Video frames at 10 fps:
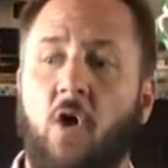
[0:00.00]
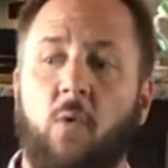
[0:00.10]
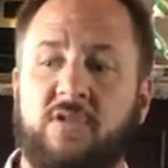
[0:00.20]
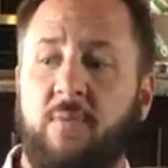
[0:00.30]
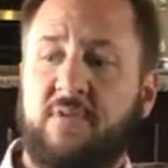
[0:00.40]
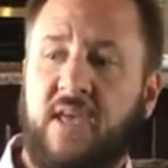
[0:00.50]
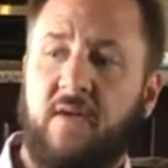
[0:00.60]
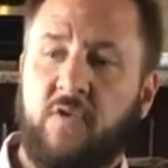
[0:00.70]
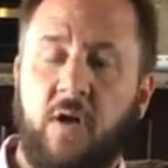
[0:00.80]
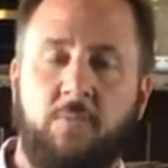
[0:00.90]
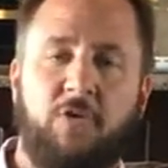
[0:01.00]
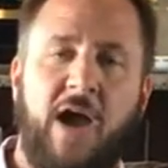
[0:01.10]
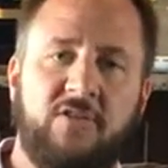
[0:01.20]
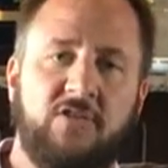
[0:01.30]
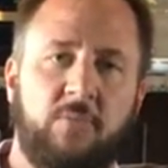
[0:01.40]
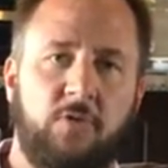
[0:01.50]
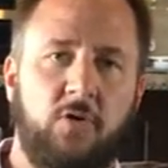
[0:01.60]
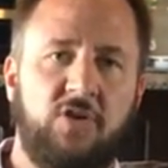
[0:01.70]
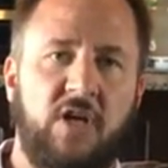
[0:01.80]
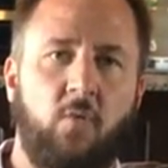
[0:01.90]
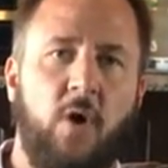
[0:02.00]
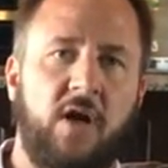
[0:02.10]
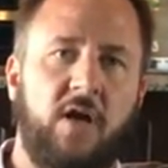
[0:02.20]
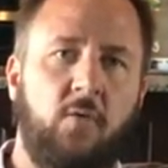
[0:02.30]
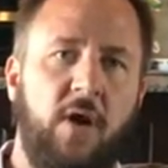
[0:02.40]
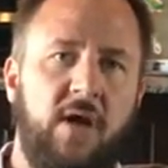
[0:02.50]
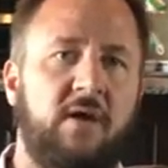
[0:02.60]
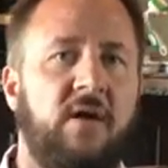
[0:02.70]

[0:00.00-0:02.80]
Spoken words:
Well, sometimes I have the dog practice approaching and walking away.